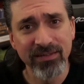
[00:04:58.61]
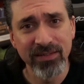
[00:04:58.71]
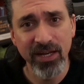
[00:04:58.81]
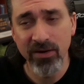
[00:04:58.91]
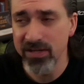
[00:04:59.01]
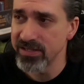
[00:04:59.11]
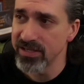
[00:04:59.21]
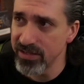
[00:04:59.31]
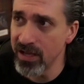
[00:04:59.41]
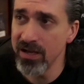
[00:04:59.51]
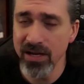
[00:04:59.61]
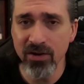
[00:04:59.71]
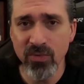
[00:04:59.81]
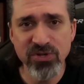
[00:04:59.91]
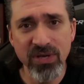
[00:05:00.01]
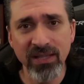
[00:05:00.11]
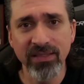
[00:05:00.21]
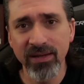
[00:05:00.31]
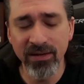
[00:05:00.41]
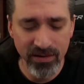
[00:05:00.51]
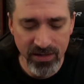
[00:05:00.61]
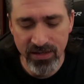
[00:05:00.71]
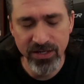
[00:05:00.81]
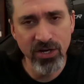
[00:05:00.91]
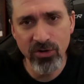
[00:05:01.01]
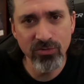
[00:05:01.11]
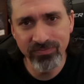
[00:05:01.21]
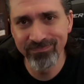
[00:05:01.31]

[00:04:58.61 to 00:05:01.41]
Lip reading: you know, and it says, oh, you know, when you get there, you know,